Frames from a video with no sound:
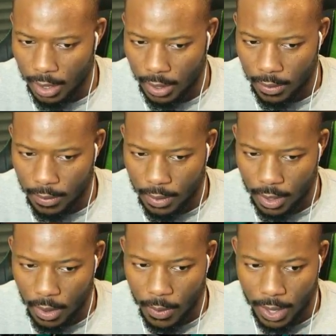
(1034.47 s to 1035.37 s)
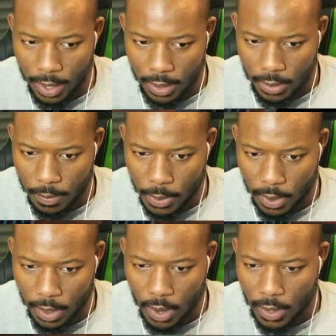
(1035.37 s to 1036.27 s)
you know? Oh, wait. Here's a
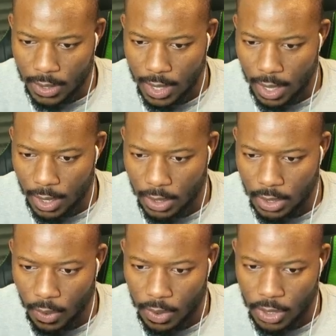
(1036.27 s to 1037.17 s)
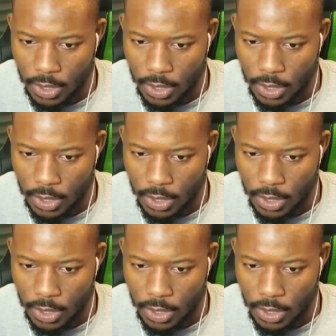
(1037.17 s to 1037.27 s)
computer. No, that's not. The door's